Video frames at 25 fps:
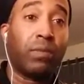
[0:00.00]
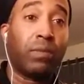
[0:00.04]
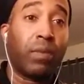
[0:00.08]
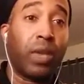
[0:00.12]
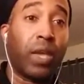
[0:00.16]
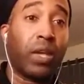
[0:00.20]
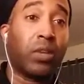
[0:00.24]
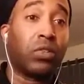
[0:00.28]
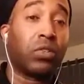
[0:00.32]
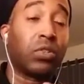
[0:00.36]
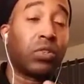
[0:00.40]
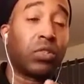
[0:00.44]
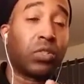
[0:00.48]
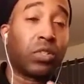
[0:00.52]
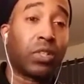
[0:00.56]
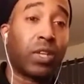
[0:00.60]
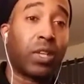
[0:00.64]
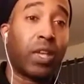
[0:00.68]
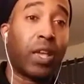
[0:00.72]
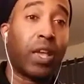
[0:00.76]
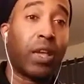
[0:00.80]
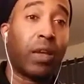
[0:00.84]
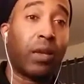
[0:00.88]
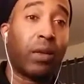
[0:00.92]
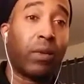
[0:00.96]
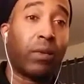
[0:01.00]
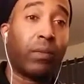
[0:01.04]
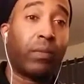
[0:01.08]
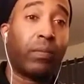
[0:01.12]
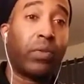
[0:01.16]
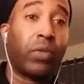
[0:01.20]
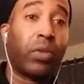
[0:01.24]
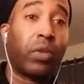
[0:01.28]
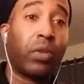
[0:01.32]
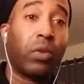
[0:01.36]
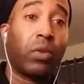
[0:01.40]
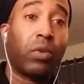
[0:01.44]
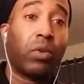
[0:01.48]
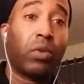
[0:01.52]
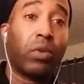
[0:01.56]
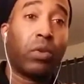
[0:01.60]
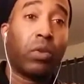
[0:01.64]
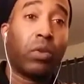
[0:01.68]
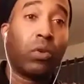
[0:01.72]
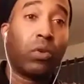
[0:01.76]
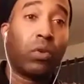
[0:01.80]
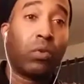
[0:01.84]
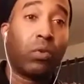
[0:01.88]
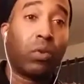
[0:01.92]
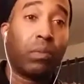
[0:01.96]
major scale
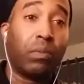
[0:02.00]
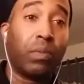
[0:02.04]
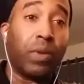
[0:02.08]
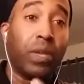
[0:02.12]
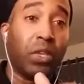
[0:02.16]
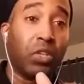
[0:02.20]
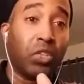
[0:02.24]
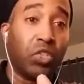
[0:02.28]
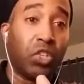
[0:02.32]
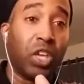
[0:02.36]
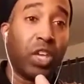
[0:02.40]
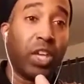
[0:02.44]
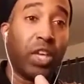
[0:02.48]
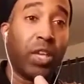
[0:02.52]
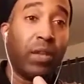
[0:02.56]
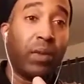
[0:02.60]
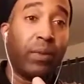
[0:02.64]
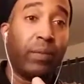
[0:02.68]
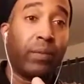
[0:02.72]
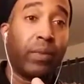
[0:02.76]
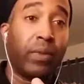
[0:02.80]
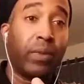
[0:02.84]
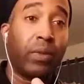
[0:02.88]
would be G,